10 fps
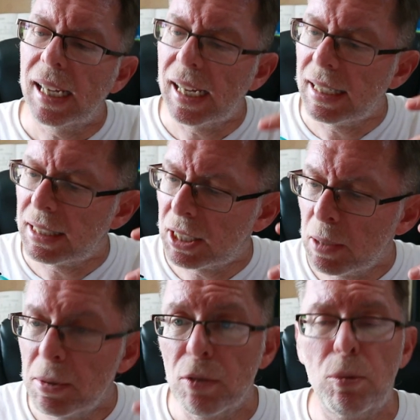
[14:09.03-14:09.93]
In
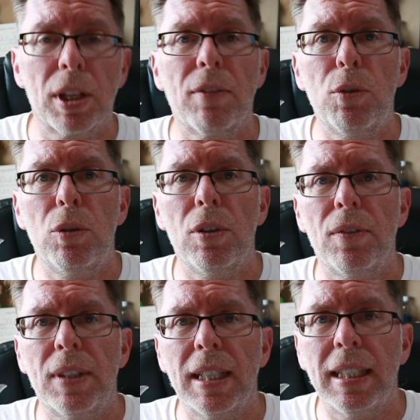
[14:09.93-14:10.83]
terms of what I thought
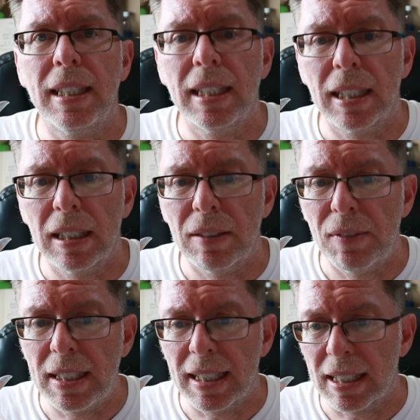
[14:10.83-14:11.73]
of the uh,
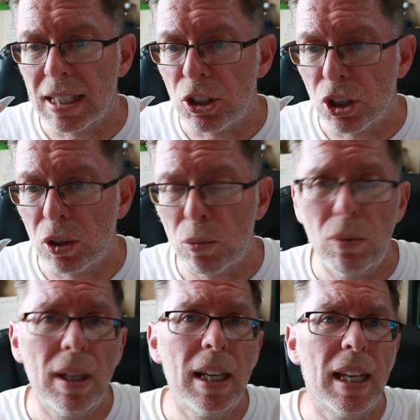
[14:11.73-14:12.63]
VTX in general,